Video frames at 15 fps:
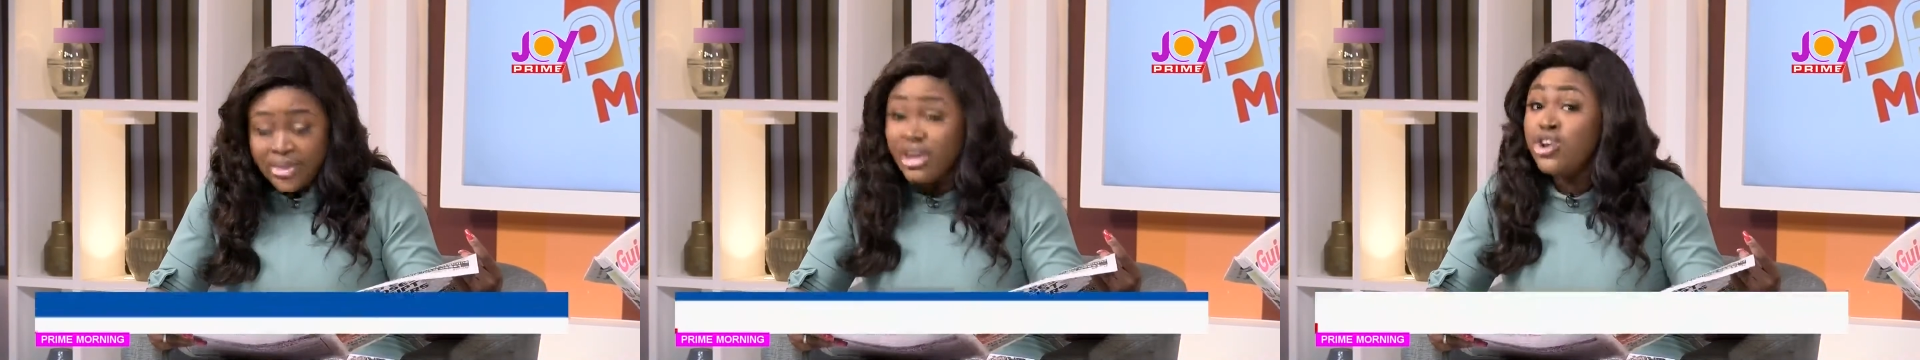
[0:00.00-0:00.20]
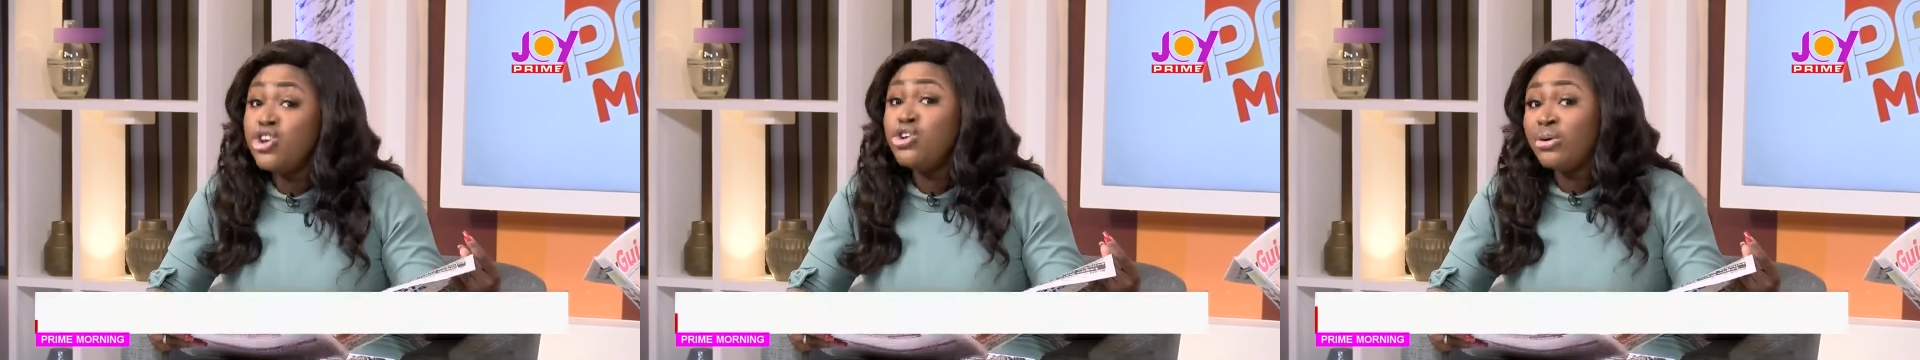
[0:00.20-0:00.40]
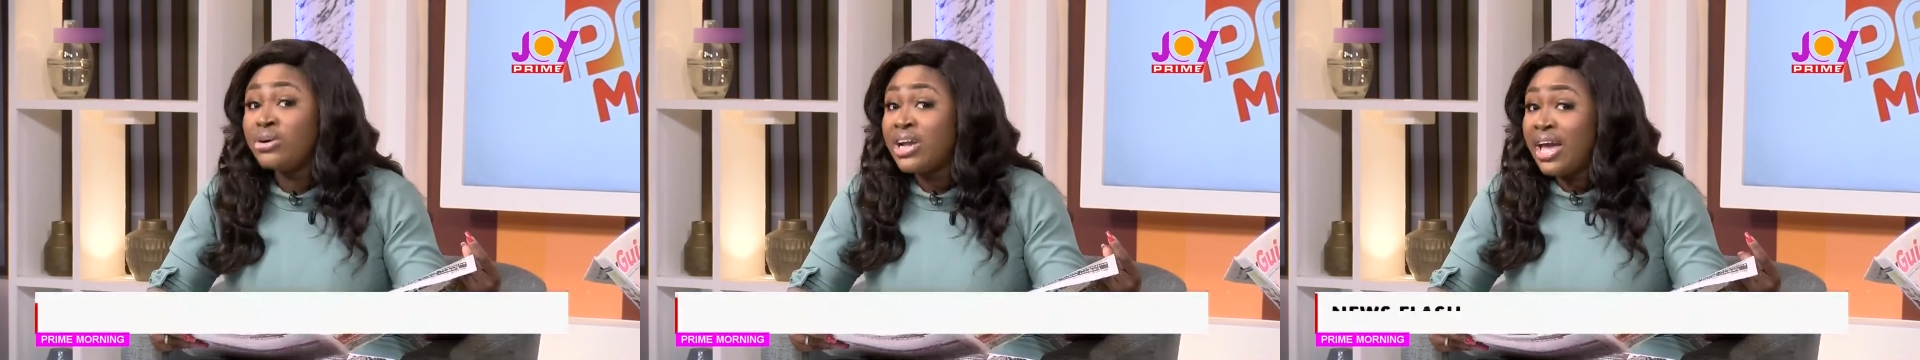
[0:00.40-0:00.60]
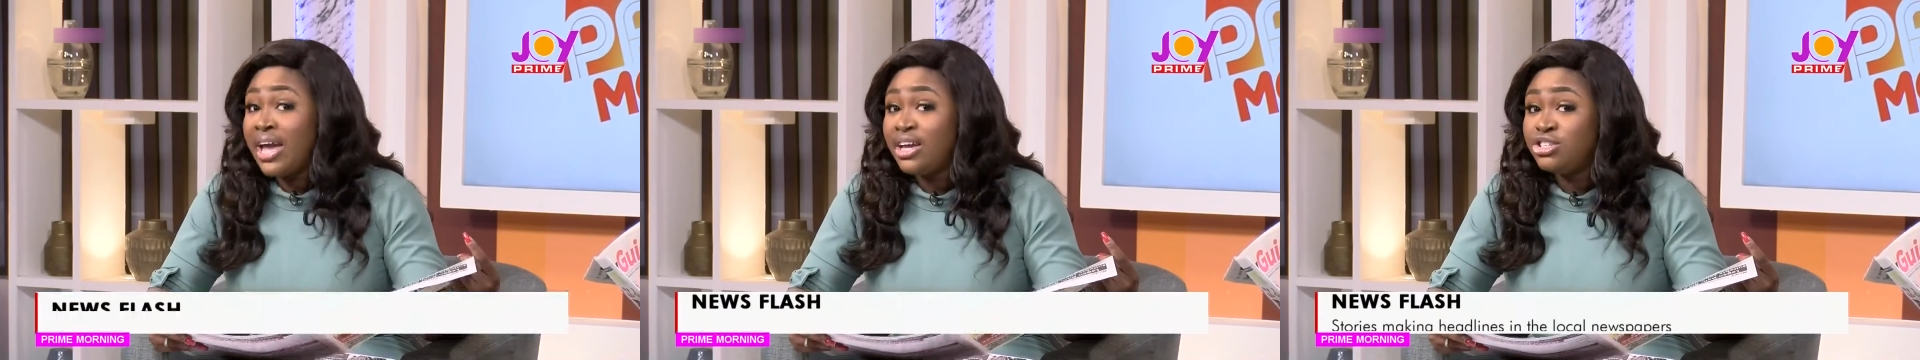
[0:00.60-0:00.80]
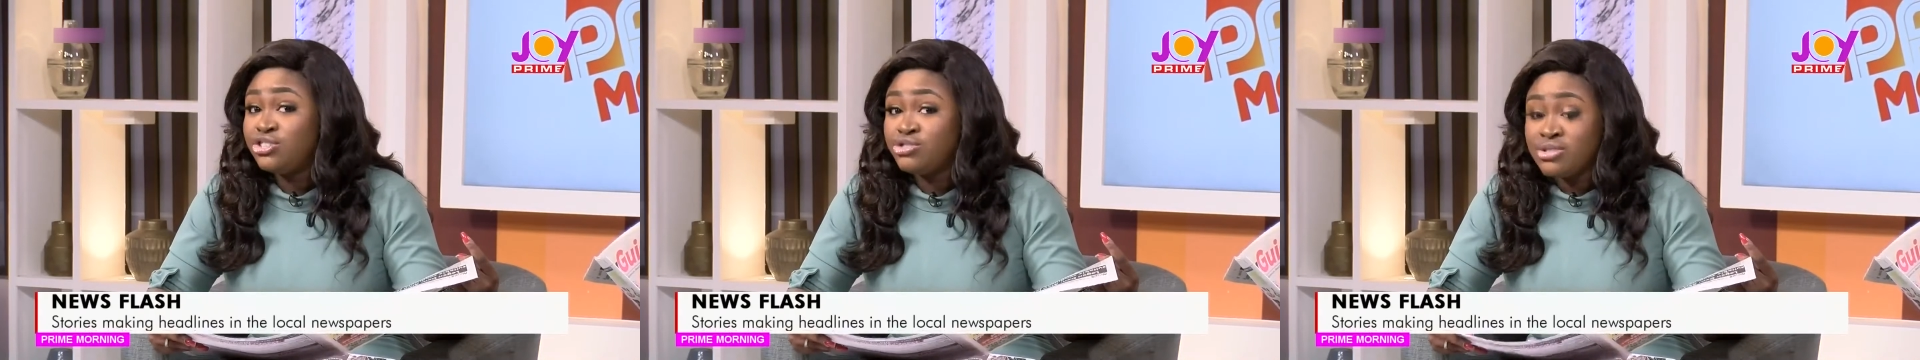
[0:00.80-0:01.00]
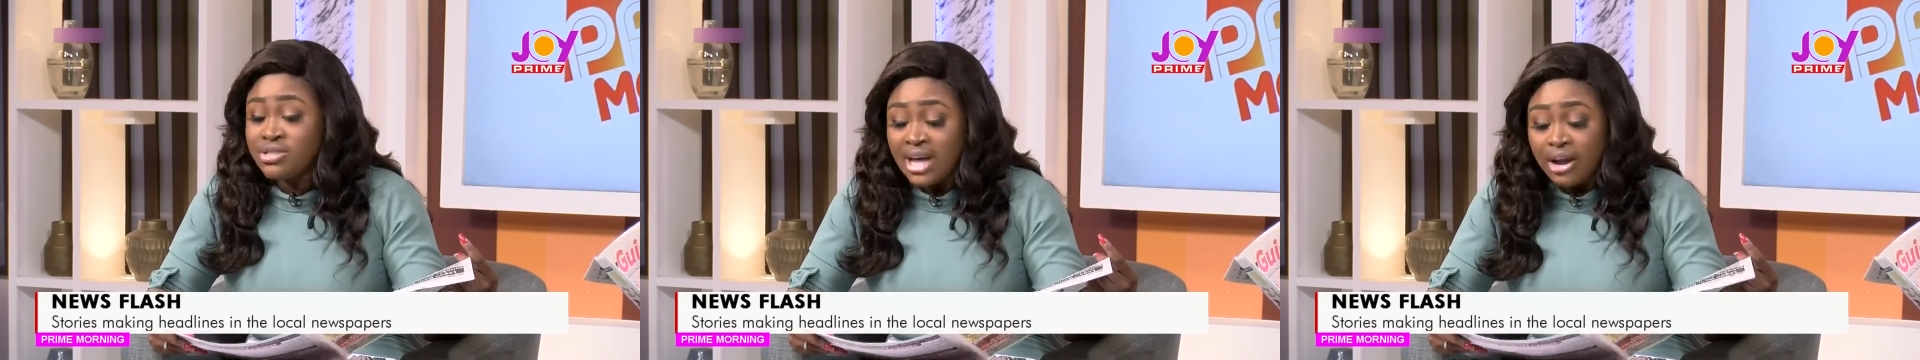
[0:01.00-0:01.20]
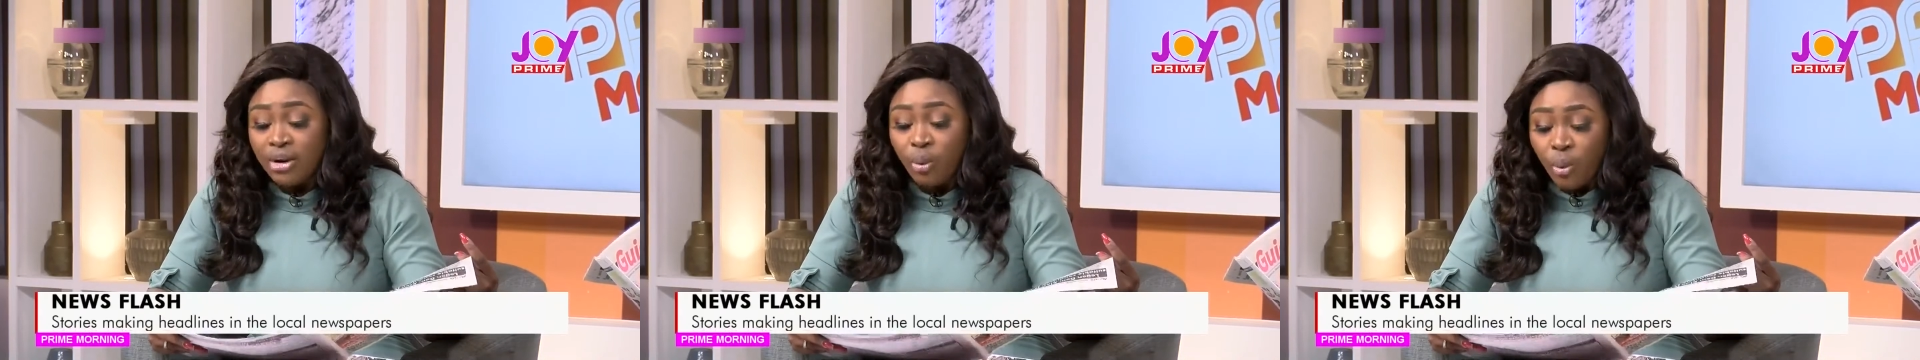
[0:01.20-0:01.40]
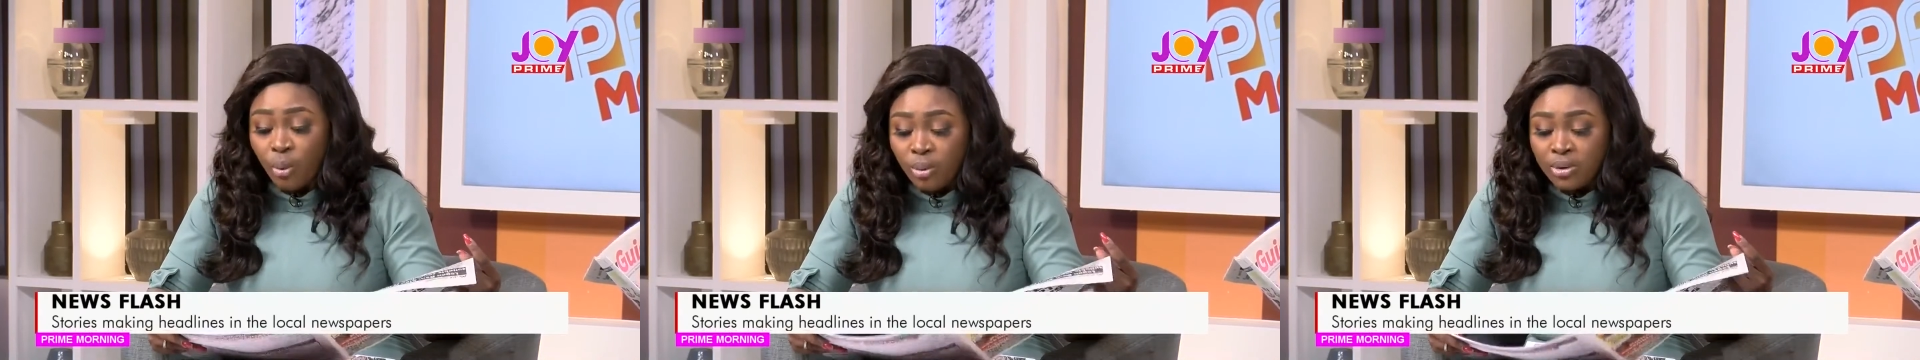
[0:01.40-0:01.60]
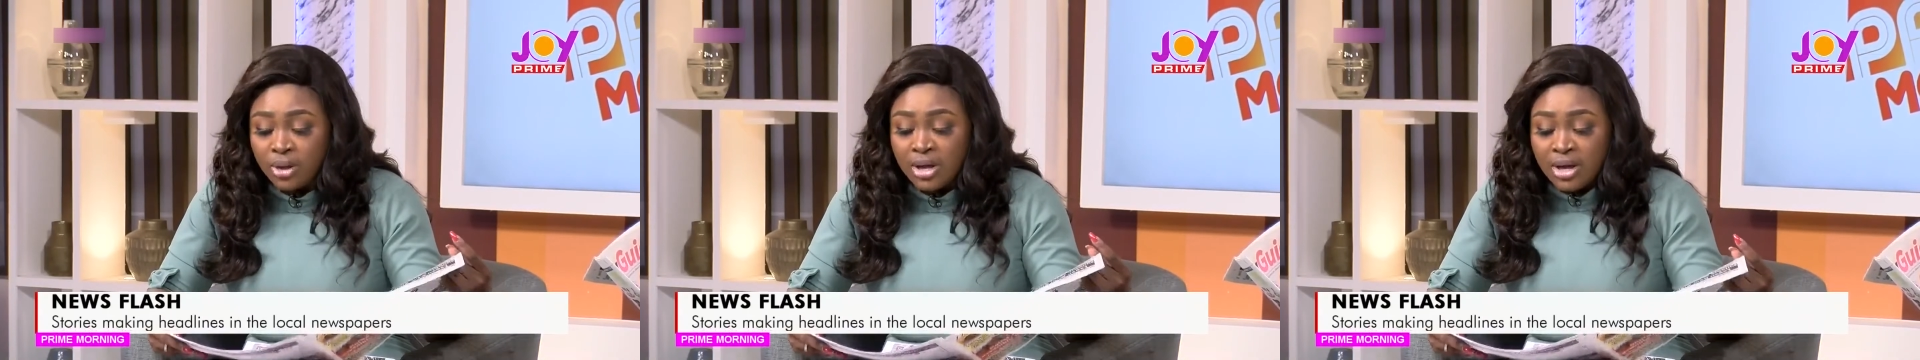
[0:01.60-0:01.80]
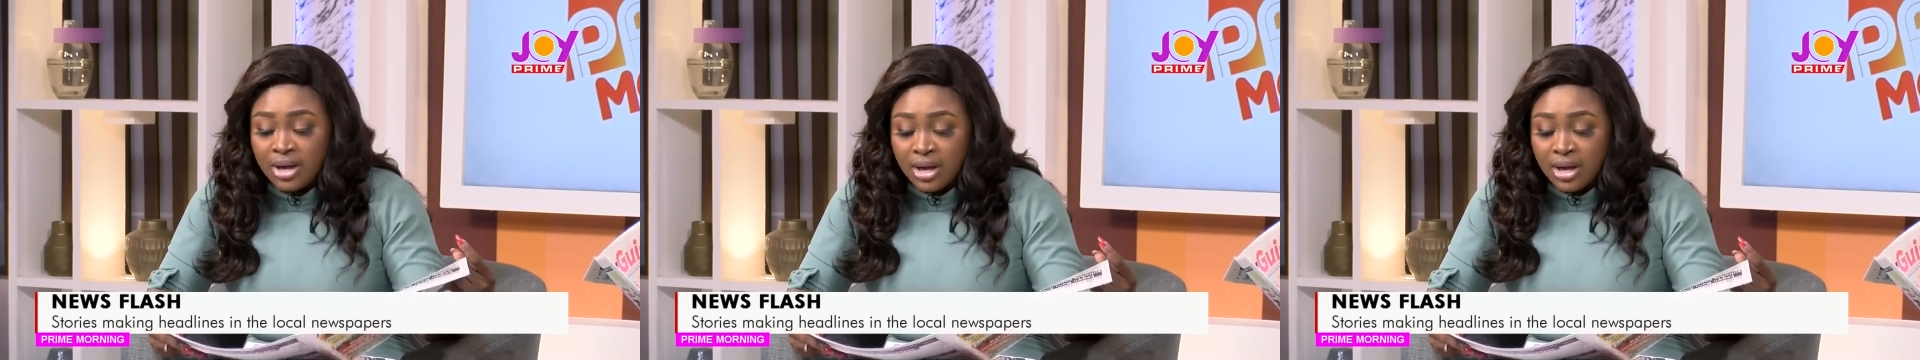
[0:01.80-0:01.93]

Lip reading: They are not caterers at all.